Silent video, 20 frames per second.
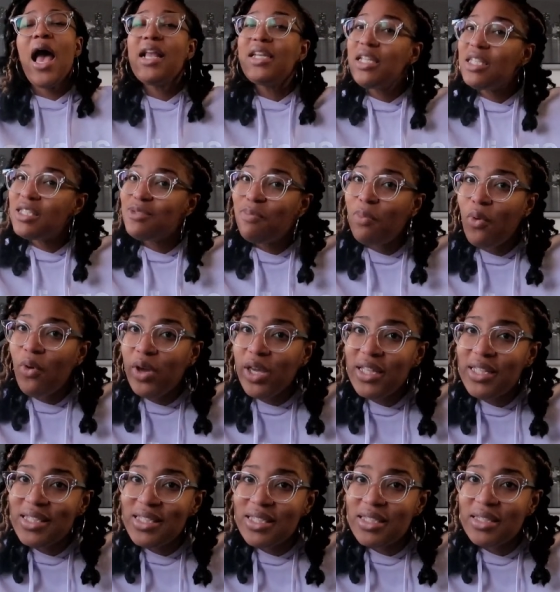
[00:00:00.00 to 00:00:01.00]
at this
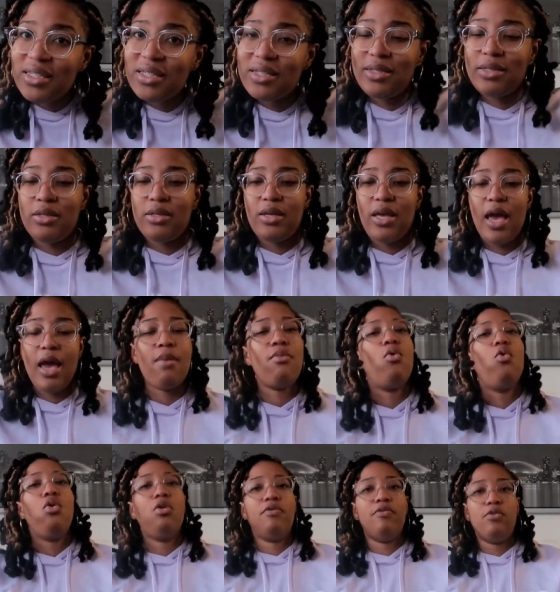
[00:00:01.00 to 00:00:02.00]
point i'm
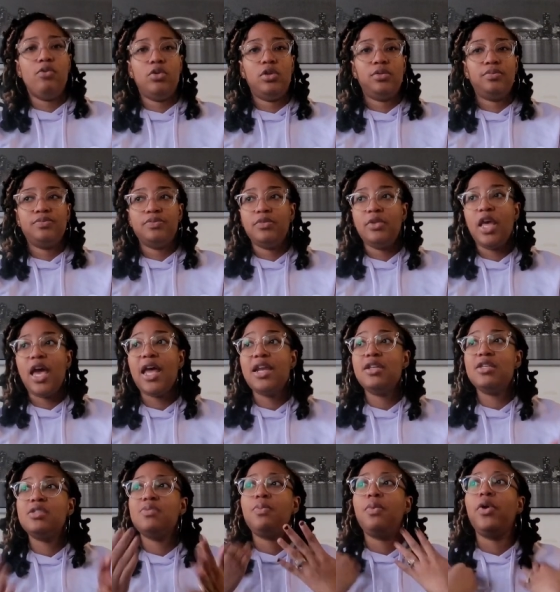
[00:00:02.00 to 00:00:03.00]
hopeful
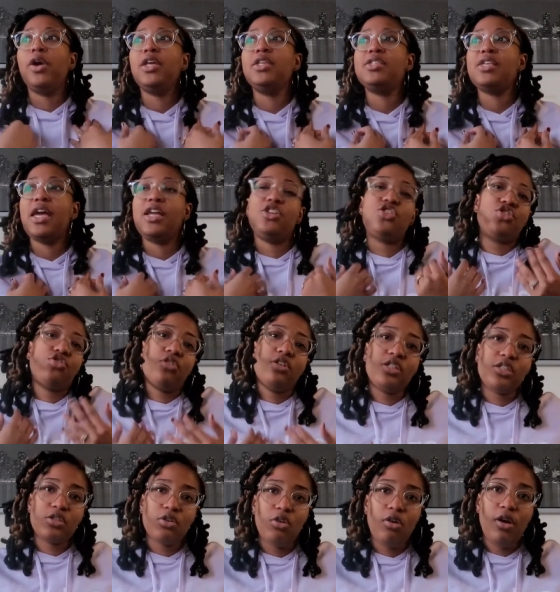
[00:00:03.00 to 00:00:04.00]
at this point i
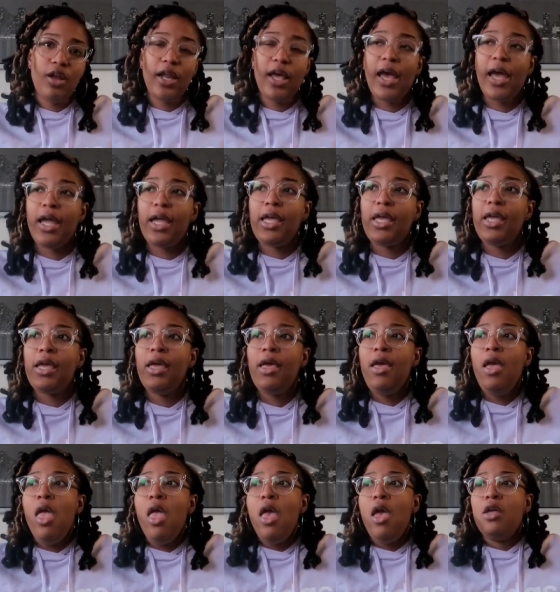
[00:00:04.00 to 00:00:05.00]
trust god i
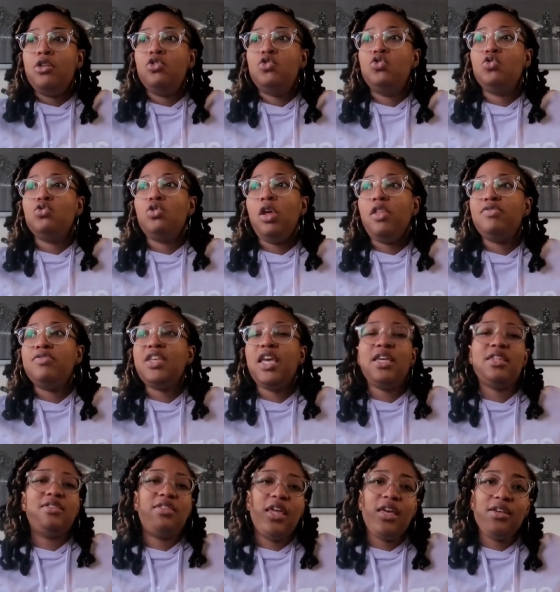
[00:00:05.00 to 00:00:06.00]
do not
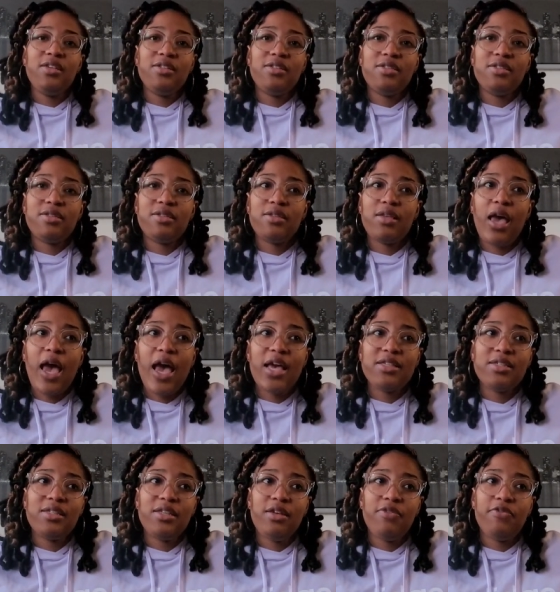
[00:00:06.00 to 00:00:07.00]
take things
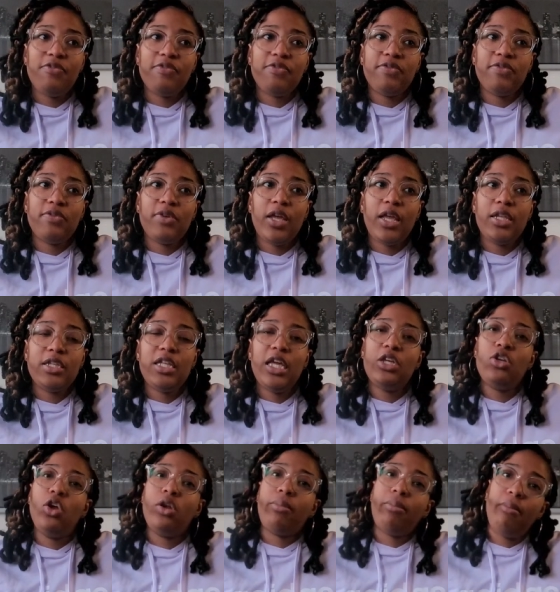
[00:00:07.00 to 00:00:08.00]
as if
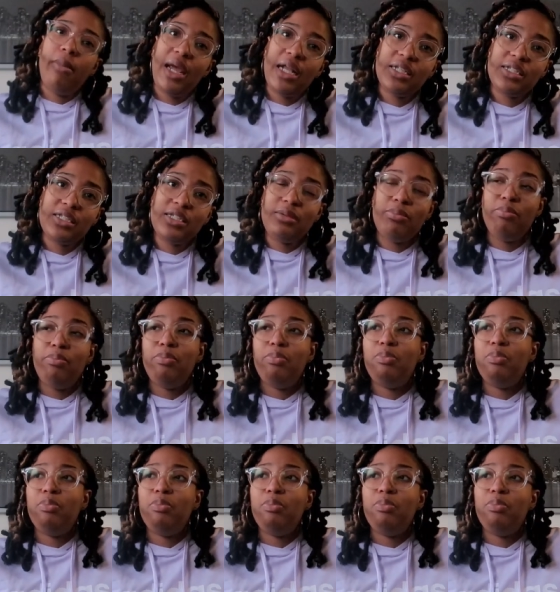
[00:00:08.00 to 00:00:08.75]
they're not meant to